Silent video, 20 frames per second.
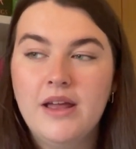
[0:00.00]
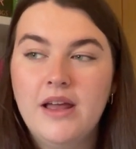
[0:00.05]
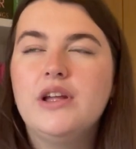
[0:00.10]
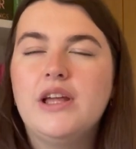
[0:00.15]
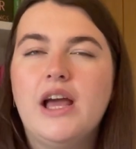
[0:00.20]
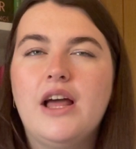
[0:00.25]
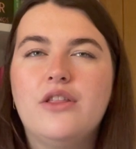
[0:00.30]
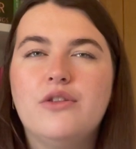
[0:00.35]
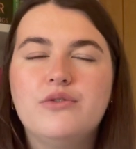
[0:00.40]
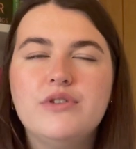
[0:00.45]

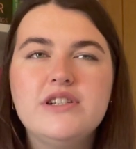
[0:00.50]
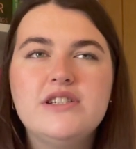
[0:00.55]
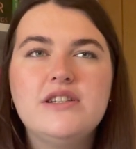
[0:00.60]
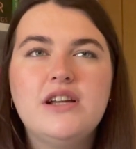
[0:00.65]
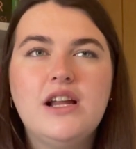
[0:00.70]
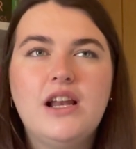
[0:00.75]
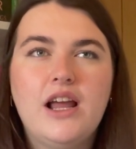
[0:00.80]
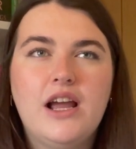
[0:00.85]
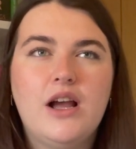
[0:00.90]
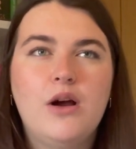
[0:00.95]
Yeah, the reason
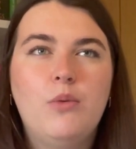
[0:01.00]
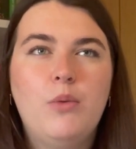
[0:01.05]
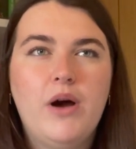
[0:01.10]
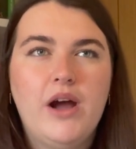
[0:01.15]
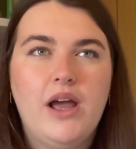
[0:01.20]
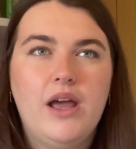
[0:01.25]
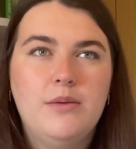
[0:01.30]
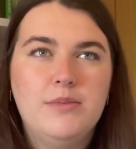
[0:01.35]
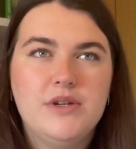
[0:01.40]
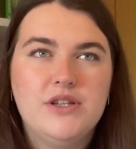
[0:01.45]
I like a
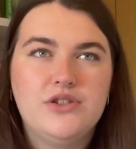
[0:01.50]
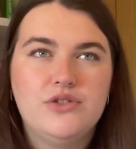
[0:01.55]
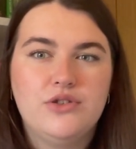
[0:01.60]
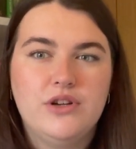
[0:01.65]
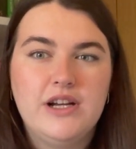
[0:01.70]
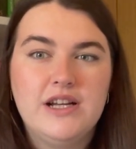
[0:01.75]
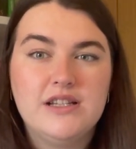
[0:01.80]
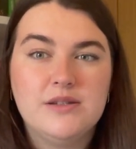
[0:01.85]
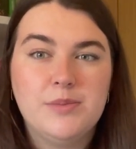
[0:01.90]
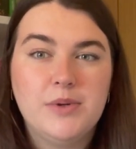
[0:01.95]
YA
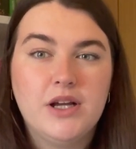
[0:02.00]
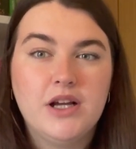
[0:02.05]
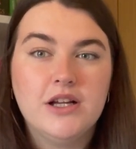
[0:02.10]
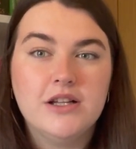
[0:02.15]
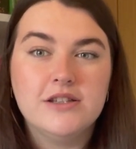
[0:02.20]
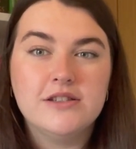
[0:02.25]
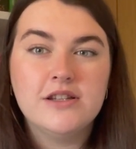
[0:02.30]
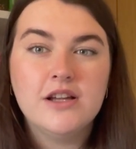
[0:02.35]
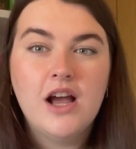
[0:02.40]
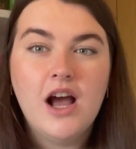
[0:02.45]
mystery is
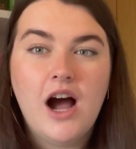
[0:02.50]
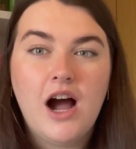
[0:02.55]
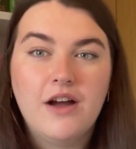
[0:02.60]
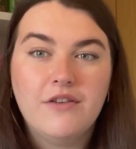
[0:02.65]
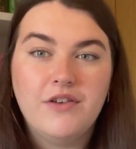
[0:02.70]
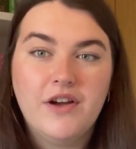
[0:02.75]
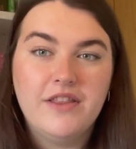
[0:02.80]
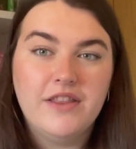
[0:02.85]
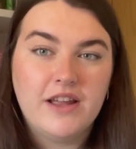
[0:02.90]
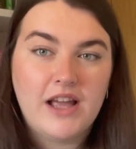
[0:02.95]
because I
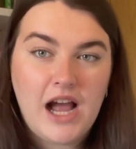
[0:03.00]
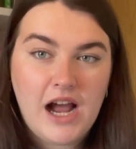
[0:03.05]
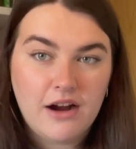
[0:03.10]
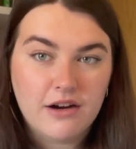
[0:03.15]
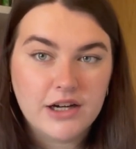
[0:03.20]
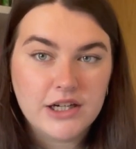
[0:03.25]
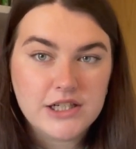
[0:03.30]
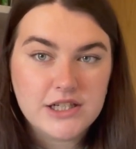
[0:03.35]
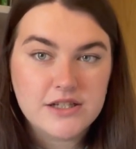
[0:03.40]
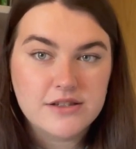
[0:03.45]
find the
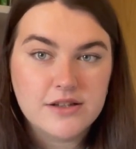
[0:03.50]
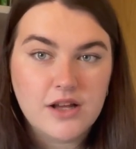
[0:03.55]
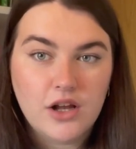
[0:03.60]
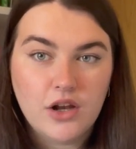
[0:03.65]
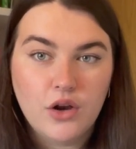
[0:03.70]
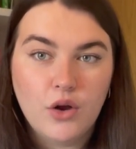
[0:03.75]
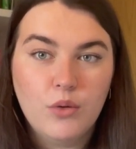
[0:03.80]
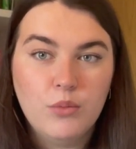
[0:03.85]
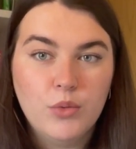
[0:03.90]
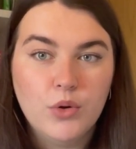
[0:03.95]
characters a
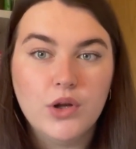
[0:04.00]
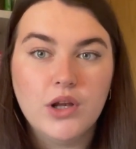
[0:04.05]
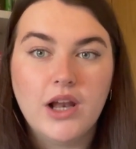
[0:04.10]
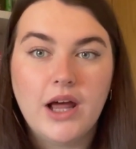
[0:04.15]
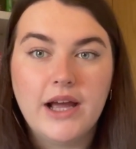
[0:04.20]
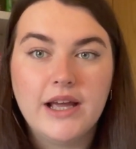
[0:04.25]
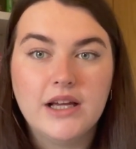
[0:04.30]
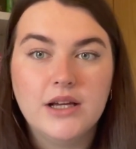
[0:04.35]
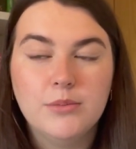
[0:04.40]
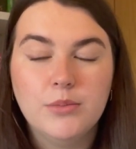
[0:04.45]
lot more
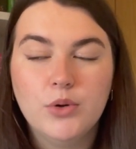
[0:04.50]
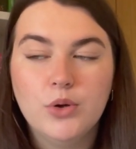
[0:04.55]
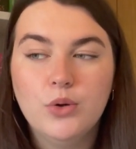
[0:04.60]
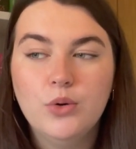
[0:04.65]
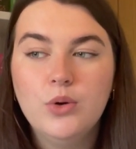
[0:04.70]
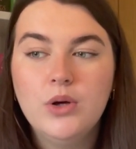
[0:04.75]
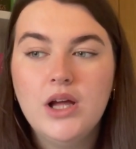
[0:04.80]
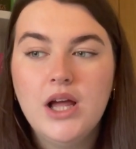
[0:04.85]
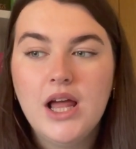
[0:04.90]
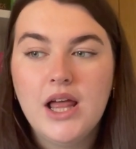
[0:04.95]

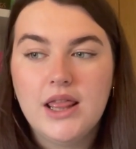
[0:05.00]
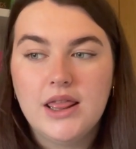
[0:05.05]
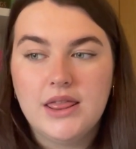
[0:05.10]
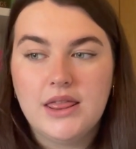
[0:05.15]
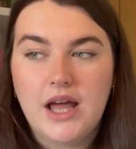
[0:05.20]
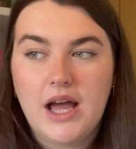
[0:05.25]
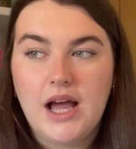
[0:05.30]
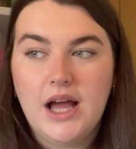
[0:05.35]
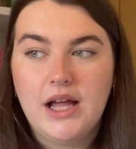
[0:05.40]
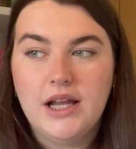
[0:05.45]
likable
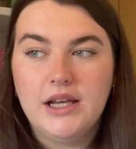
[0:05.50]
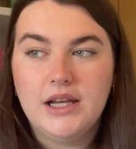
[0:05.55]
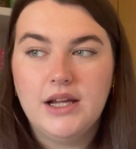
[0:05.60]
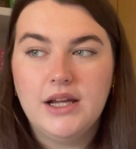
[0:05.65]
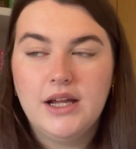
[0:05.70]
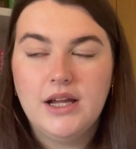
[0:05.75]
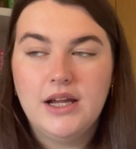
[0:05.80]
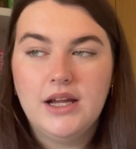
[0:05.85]
than